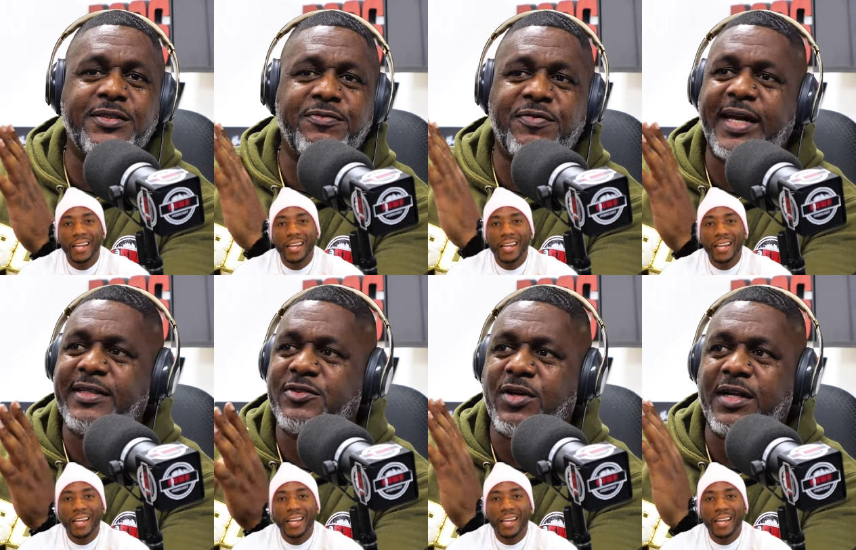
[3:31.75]
Speaker 1: busy
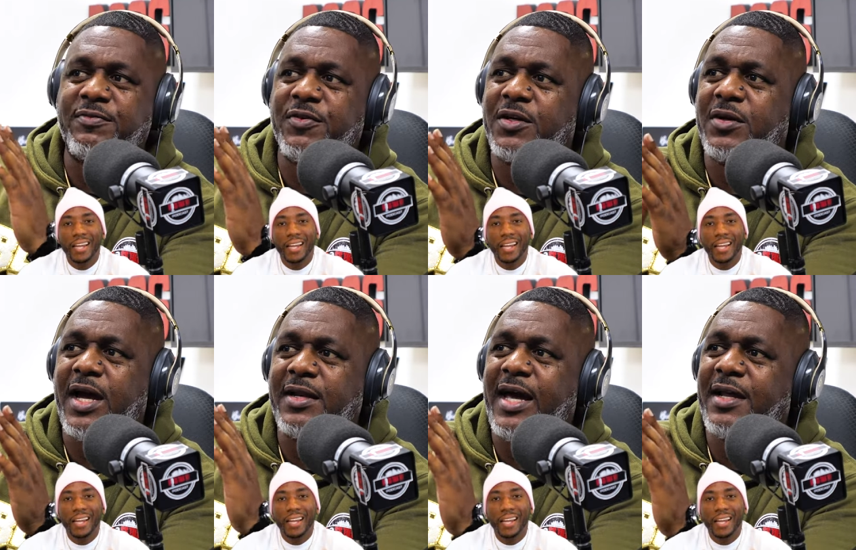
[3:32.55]
fighting, trying to figure
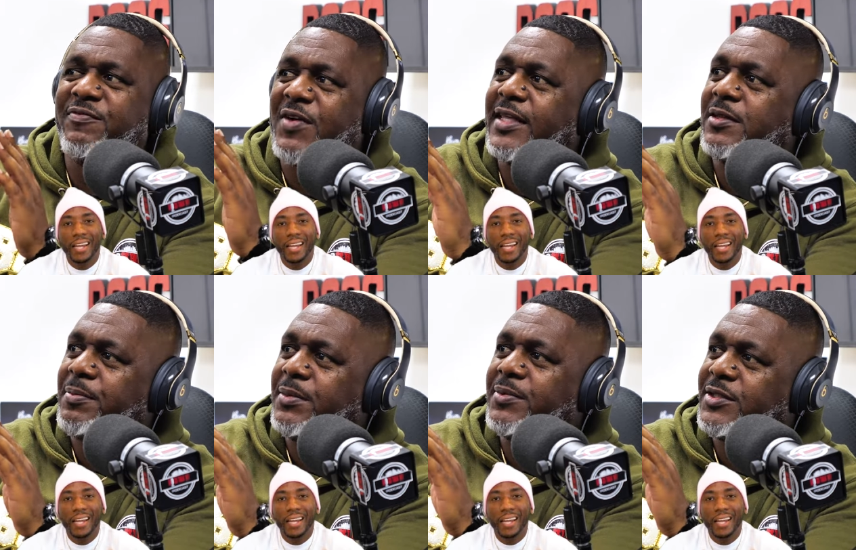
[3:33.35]
out how to fight the
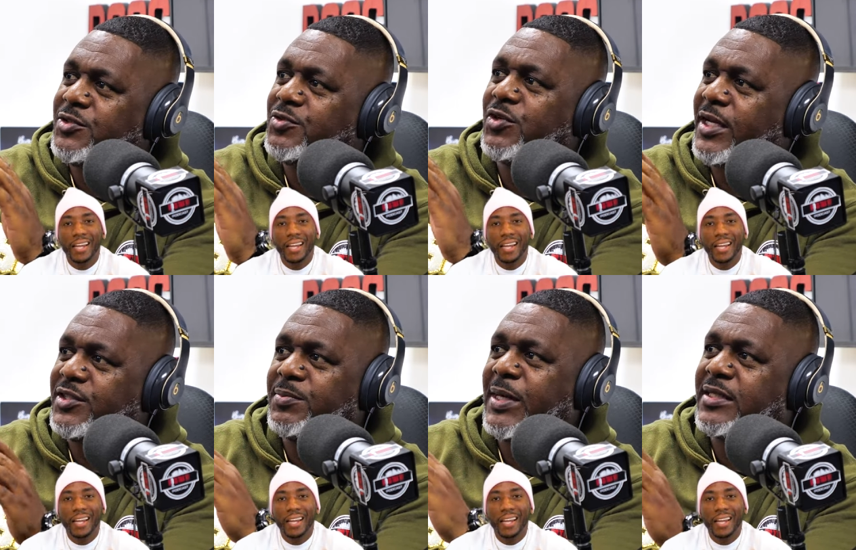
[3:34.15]
people that you're trying
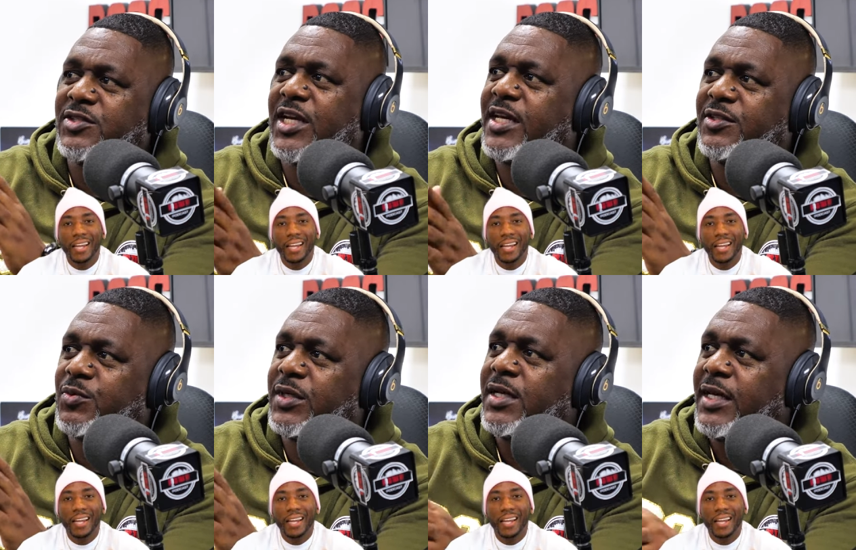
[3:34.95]
to make the change
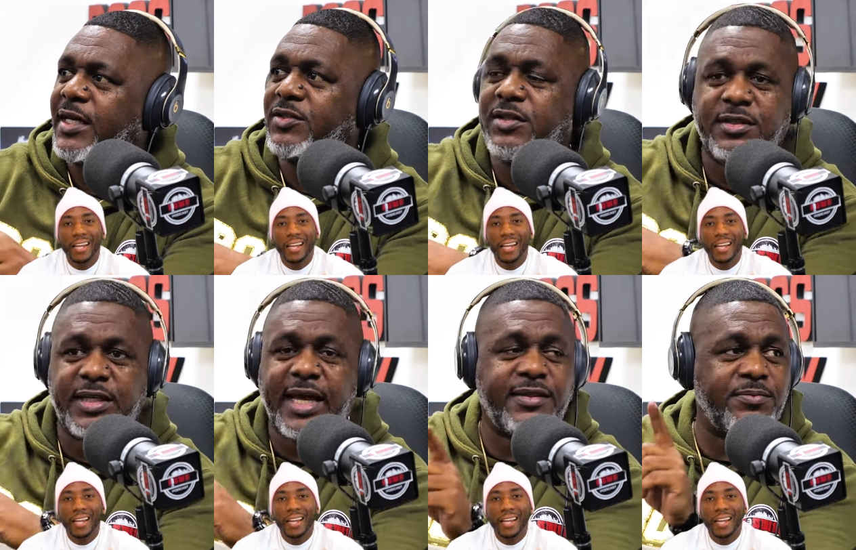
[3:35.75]
with. And
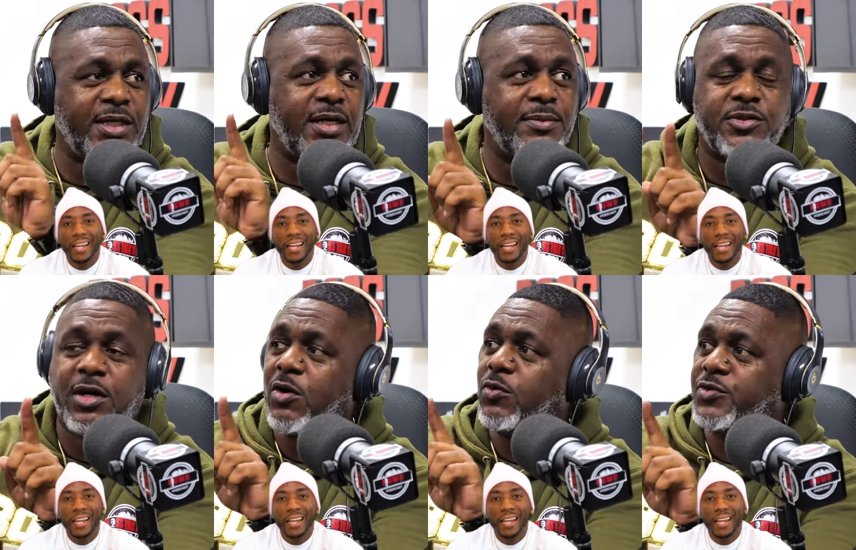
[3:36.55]
that becomes
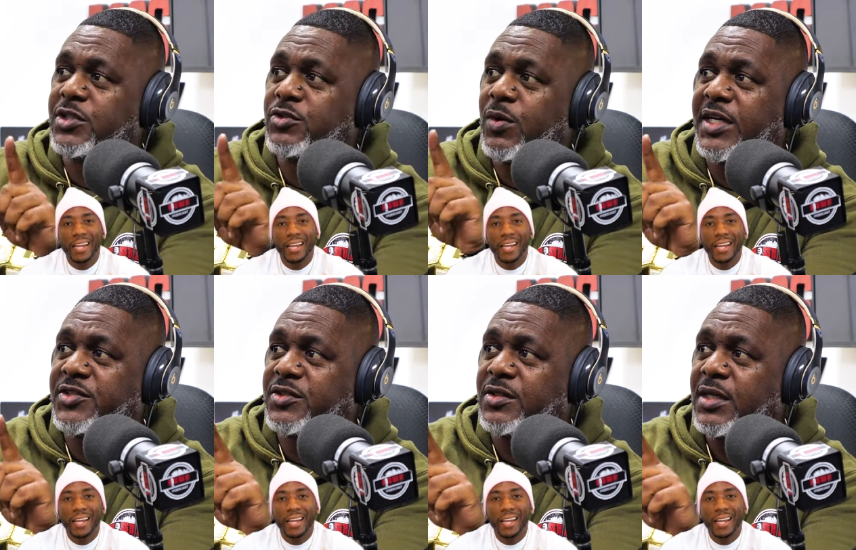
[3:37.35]
the whole
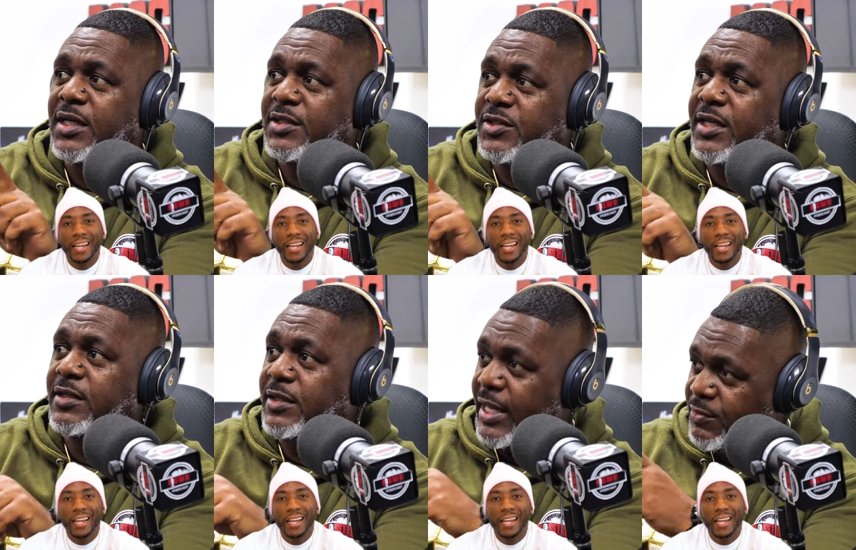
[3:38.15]
situation. Instead
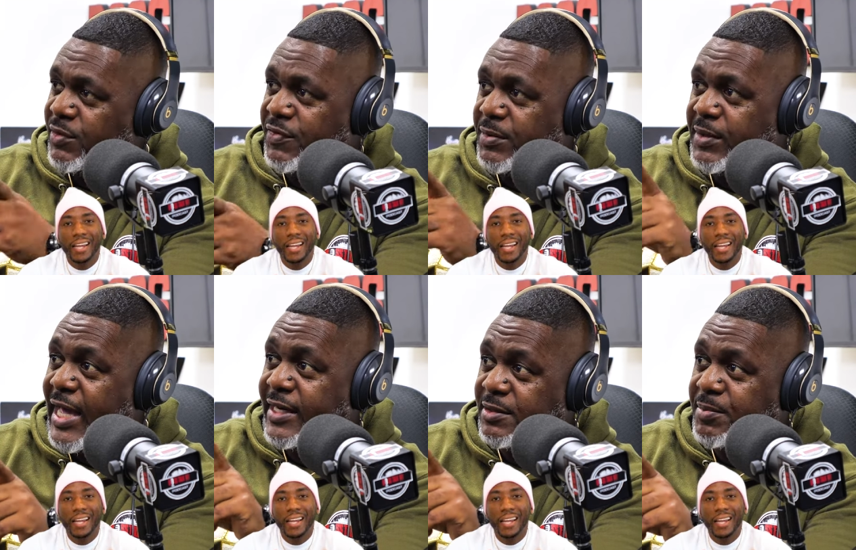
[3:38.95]
of, like, if he
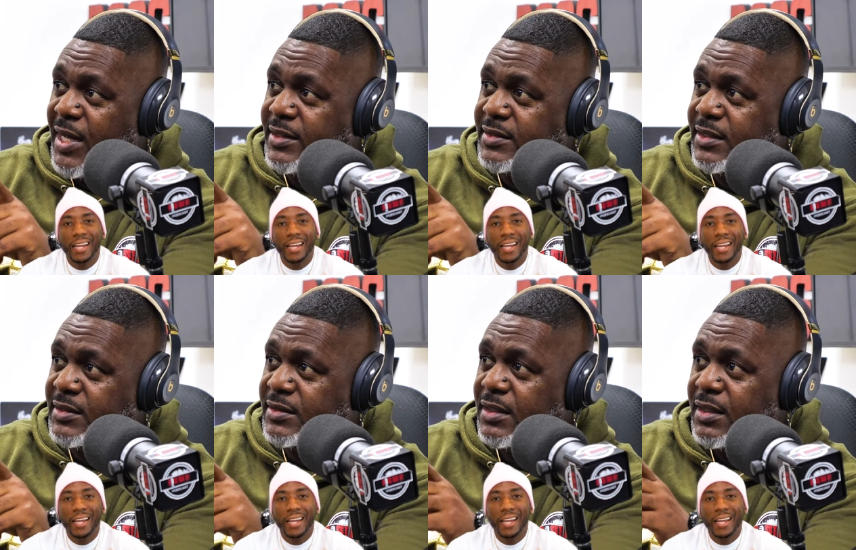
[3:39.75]
got into
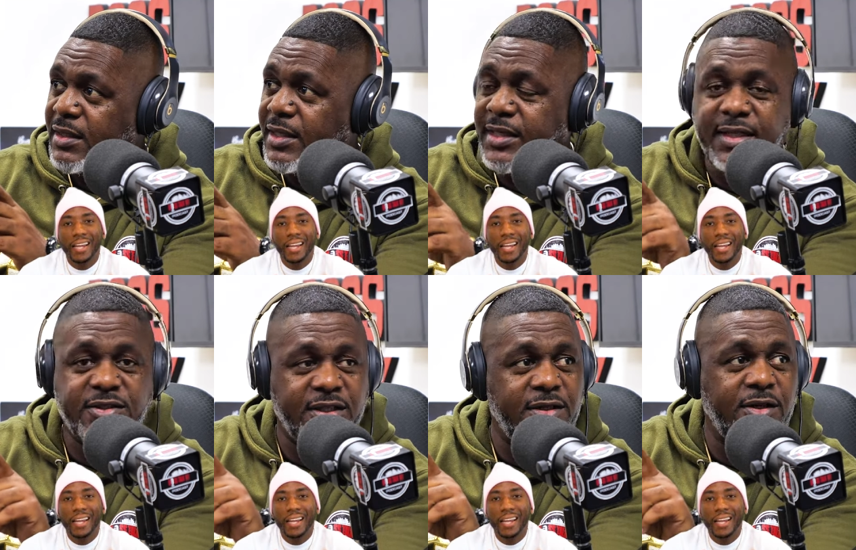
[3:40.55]
politics, right, he
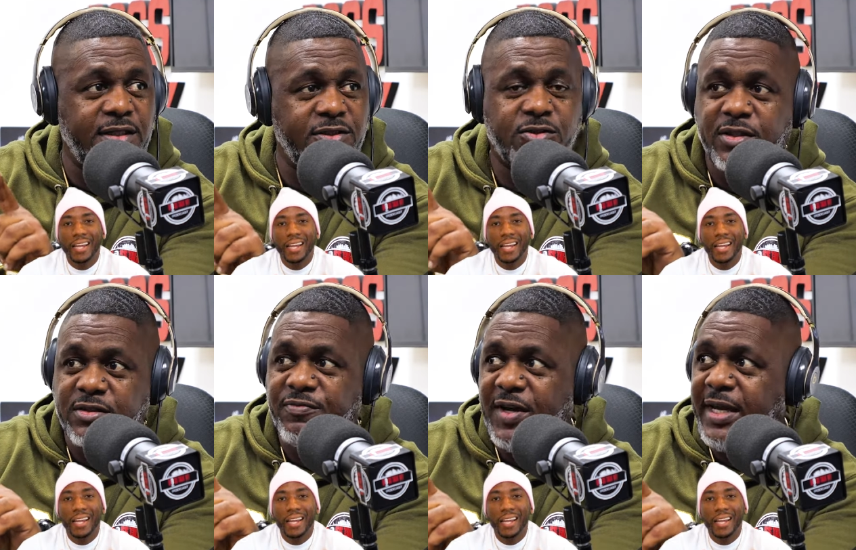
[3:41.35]
gets in there and he starts
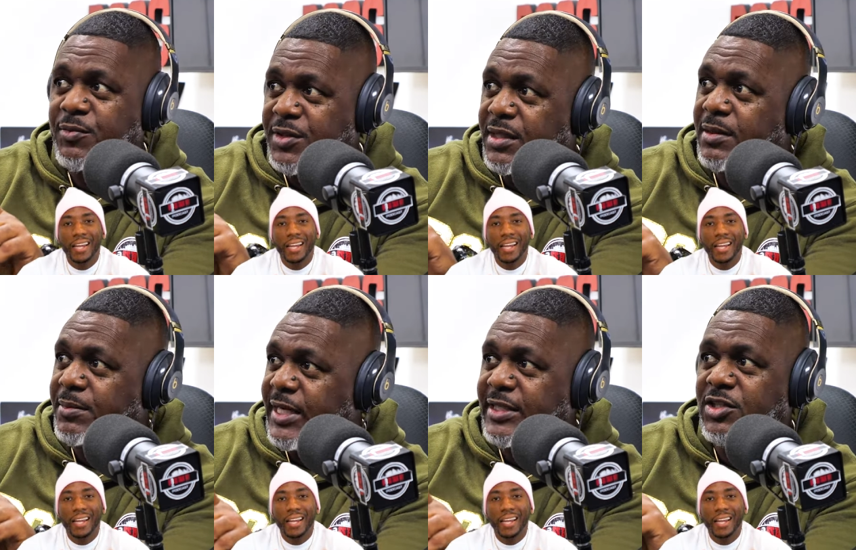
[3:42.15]
to fight with
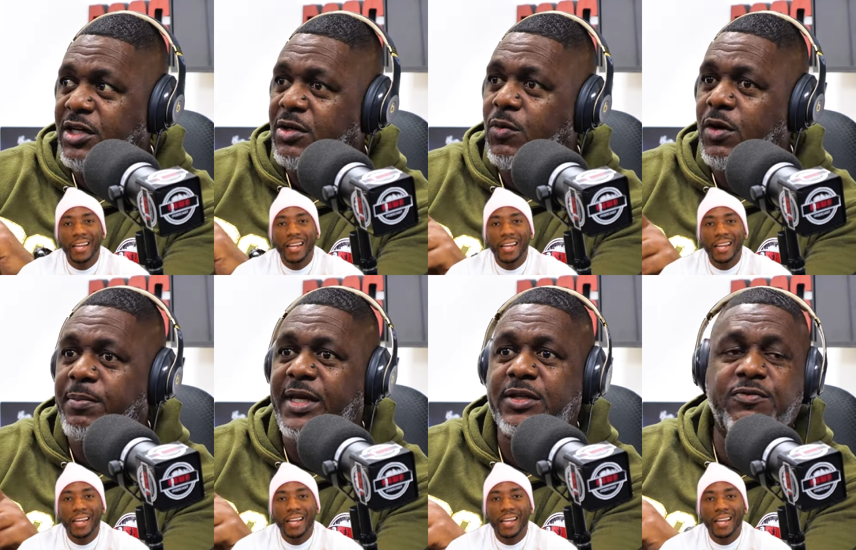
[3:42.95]
them, and that tug of
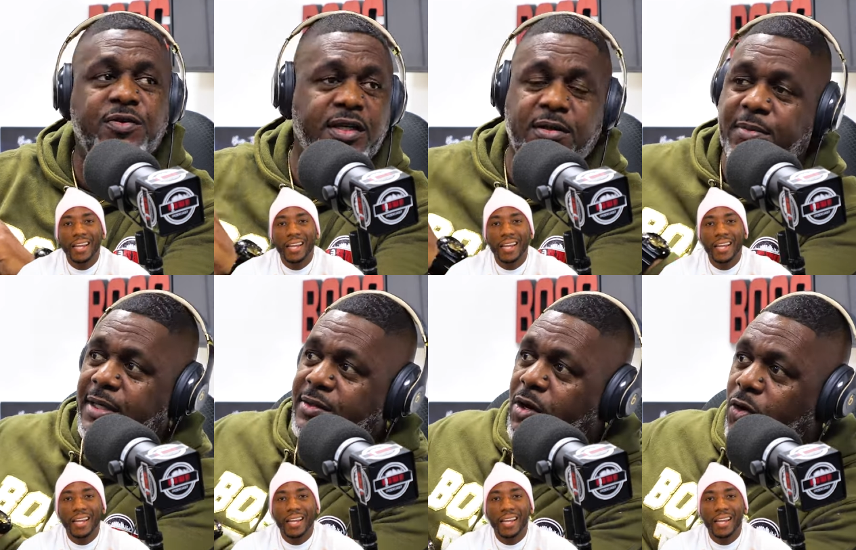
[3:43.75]
war make you forget
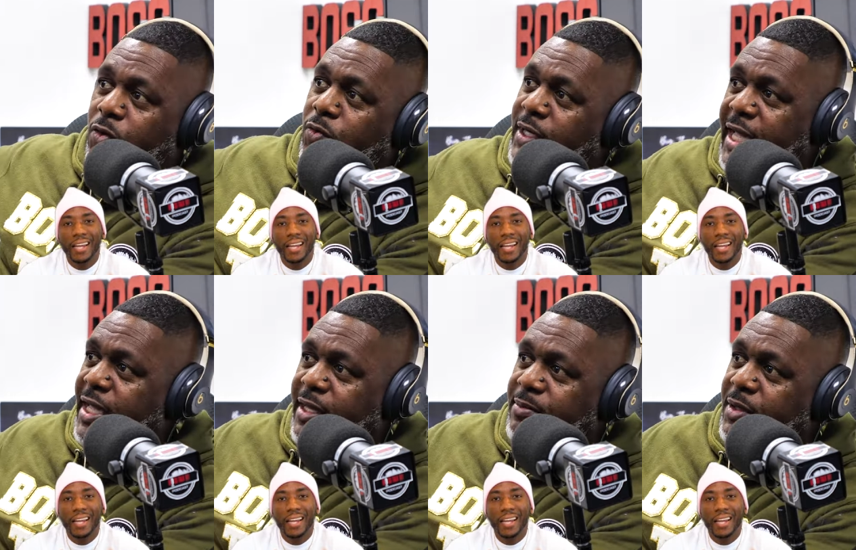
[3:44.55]
about the whole
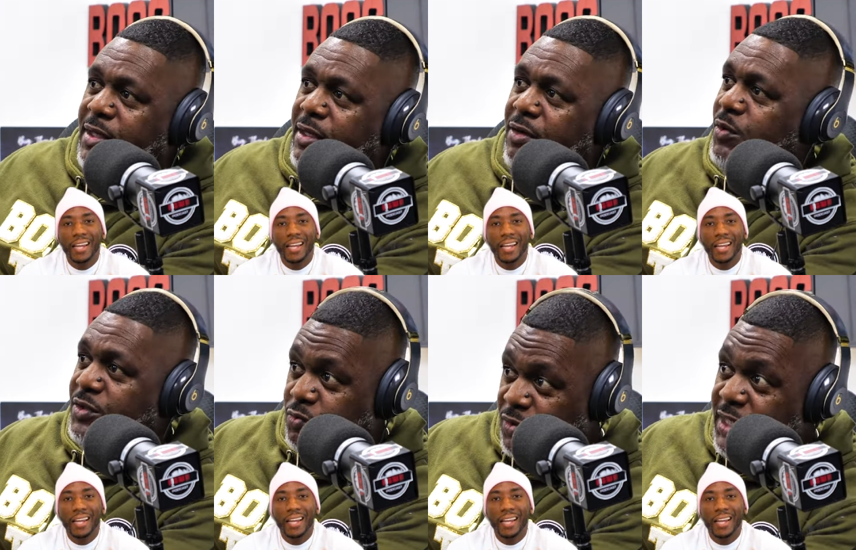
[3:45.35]
game of
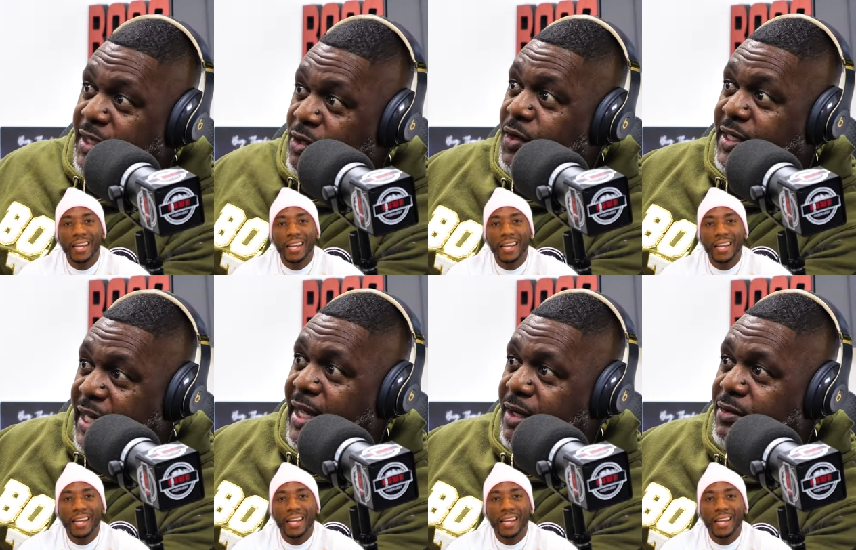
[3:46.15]
what's really going
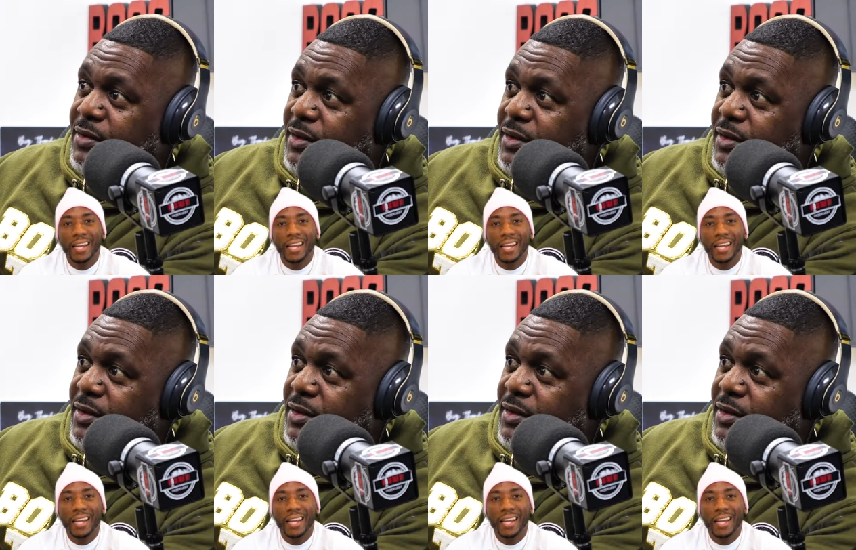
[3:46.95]
down.